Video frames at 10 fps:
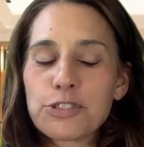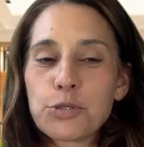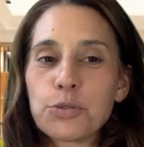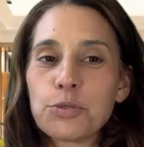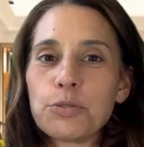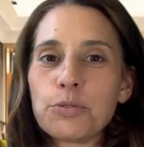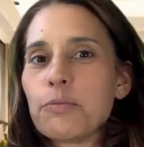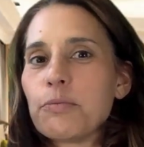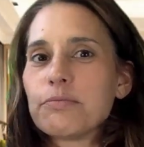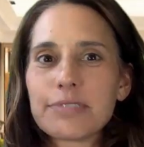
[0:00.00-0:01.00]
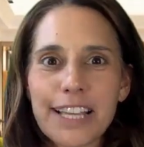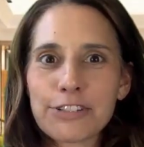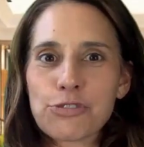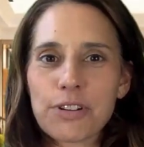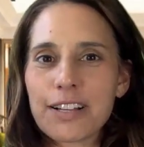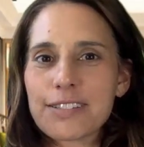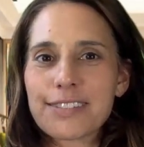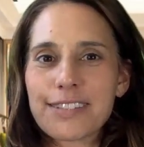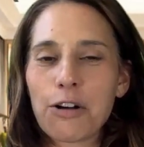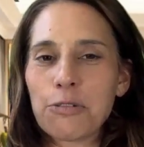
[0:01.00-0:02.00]
to get
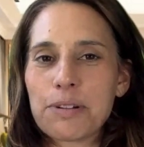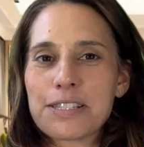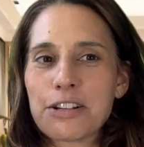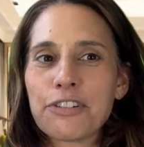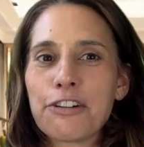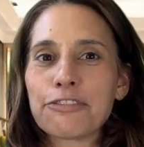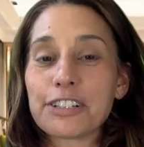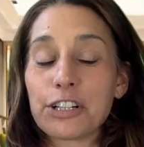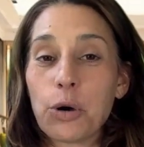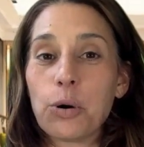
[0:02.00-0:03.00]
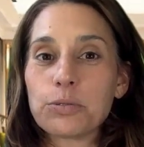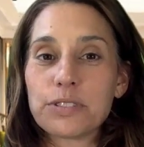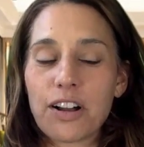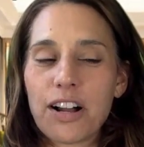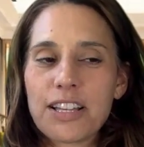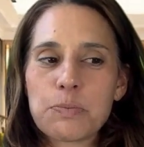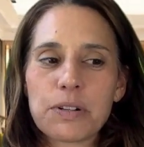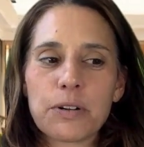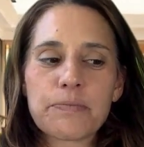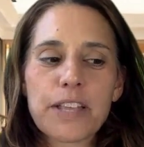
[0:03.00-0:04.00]
dressed, towel myself off, go to the
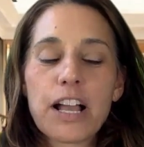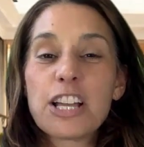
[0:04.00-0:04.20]
hospital.